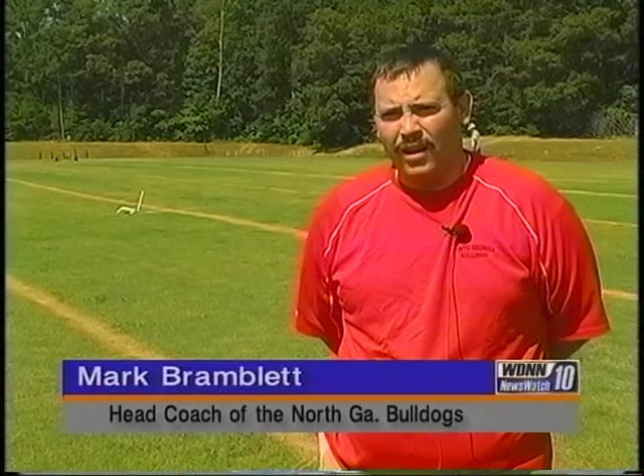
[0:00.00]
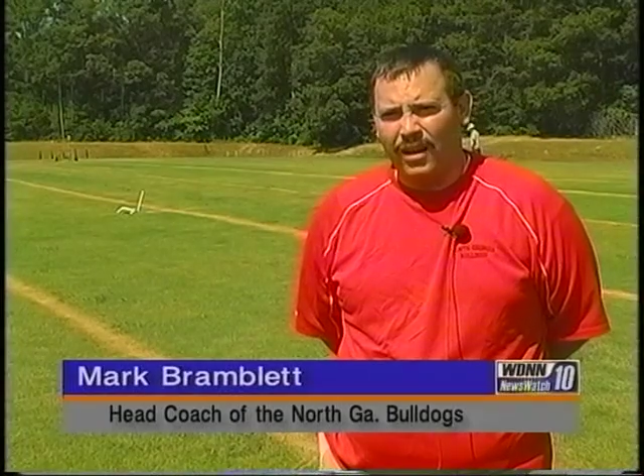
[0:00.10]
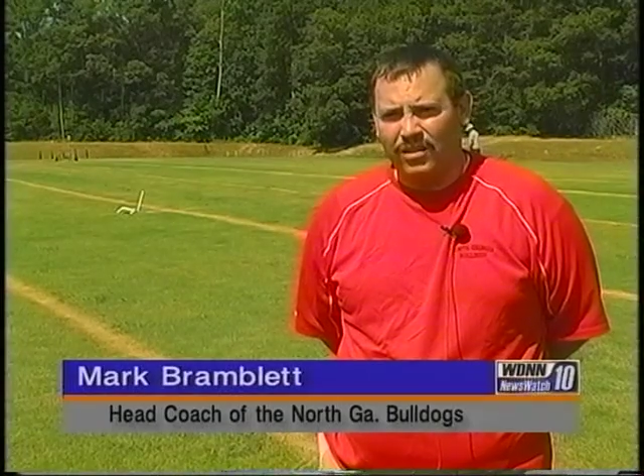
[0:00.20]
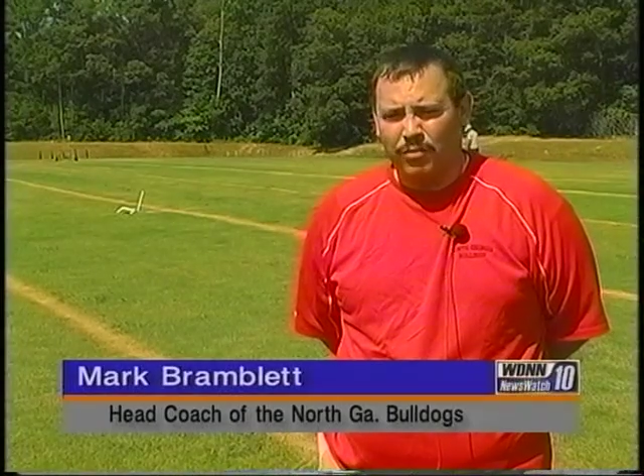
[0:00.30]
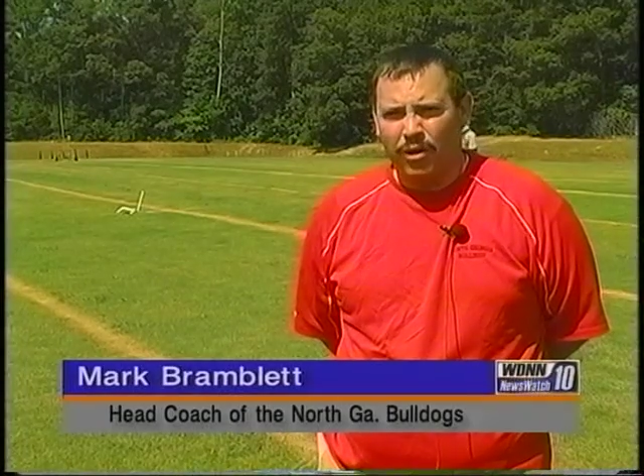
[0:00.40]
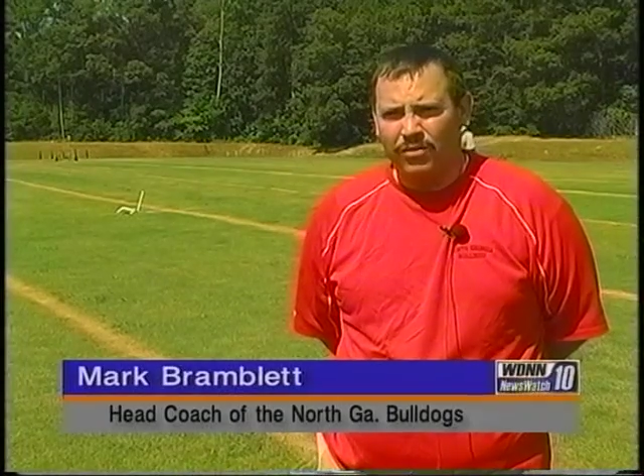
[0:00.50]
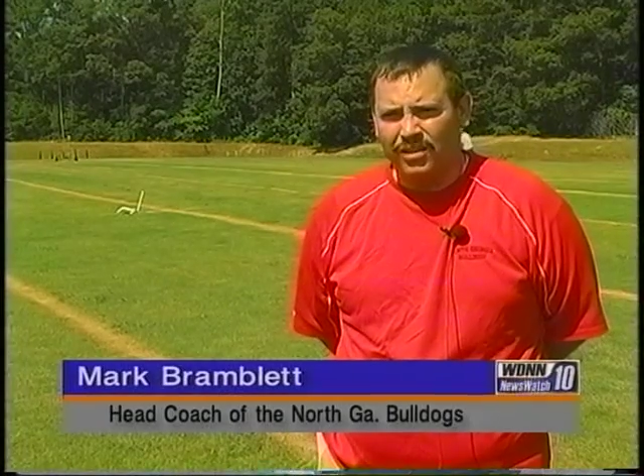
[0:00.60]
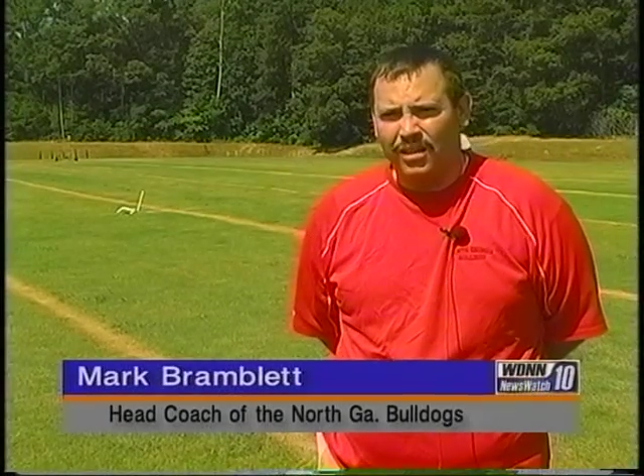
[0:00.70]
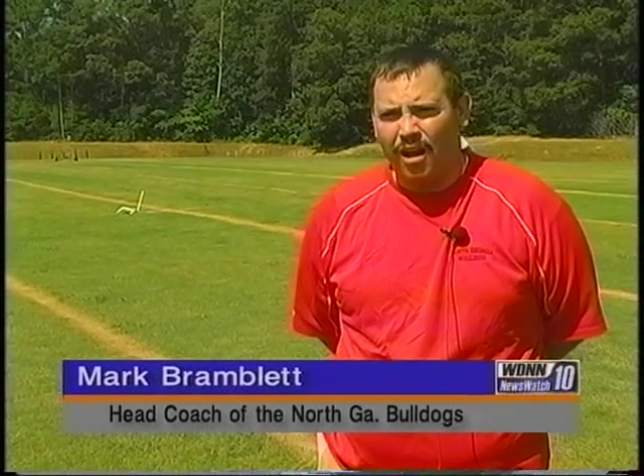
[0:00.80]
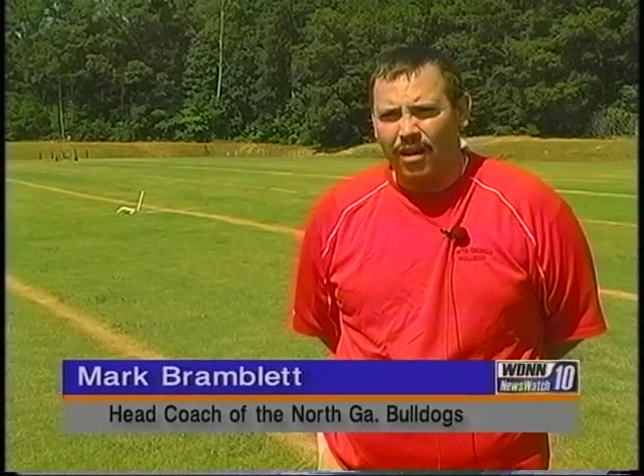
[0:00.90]
as opposed to
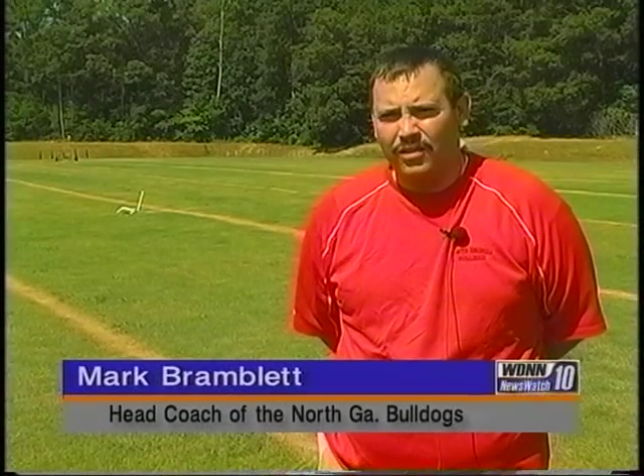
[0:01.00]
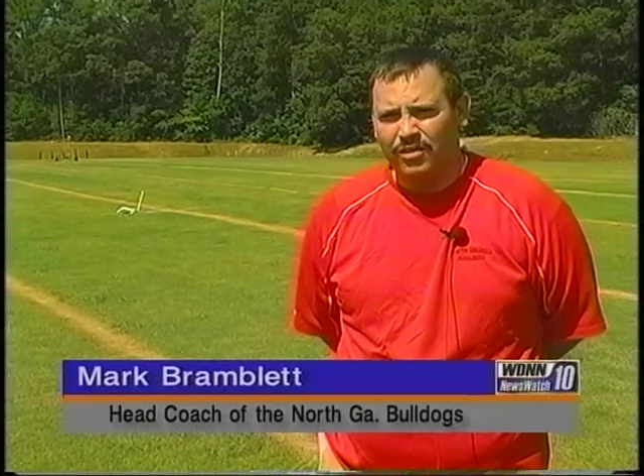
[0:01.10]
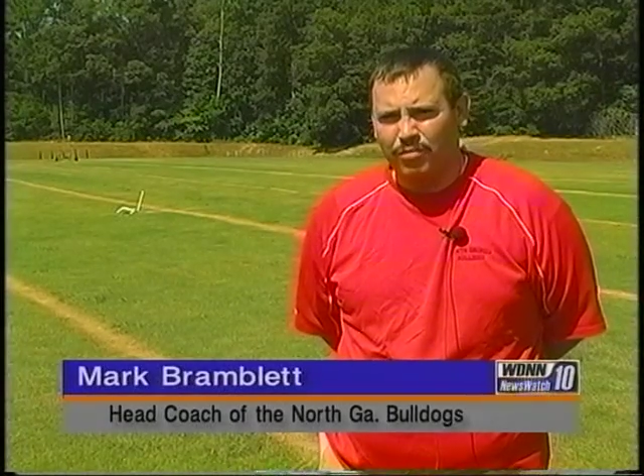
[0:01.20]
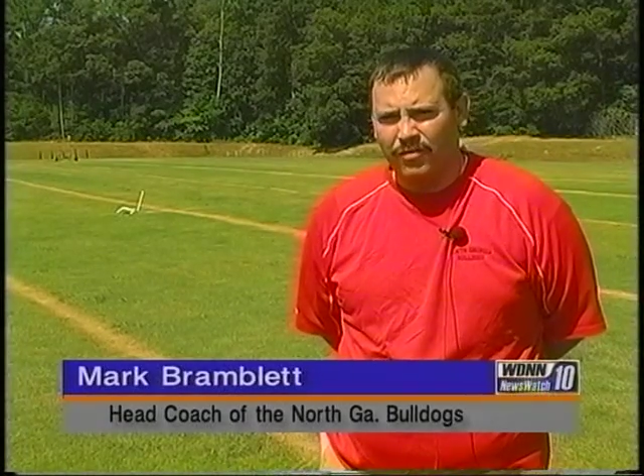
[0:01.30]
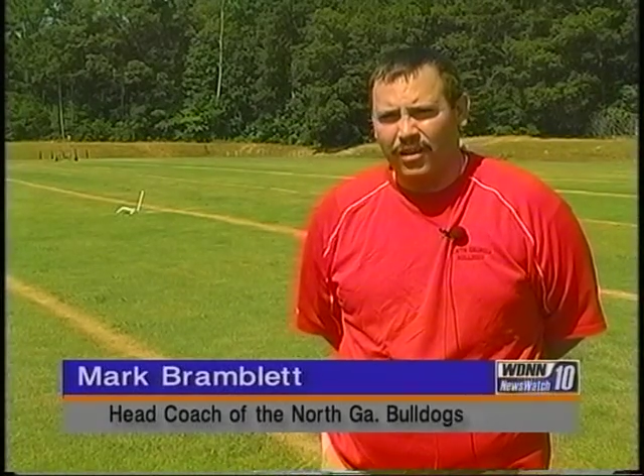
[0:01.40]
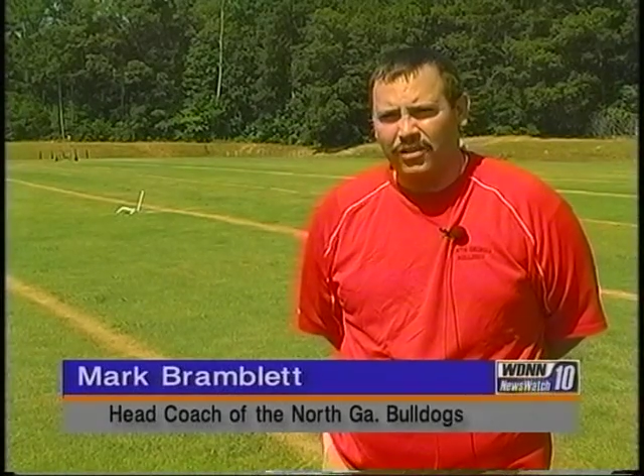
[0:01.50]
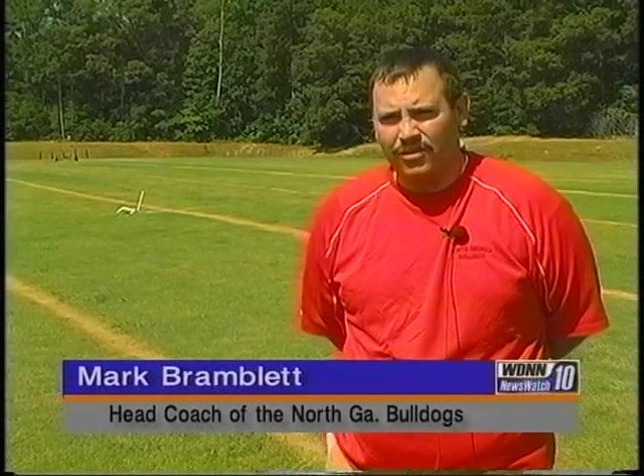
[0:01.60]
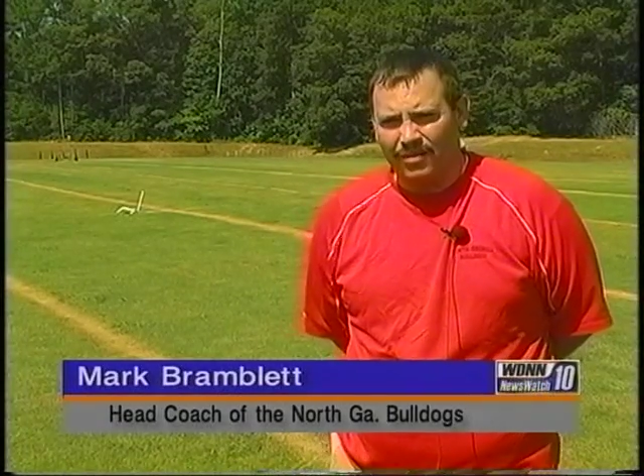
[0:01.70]
college and professional and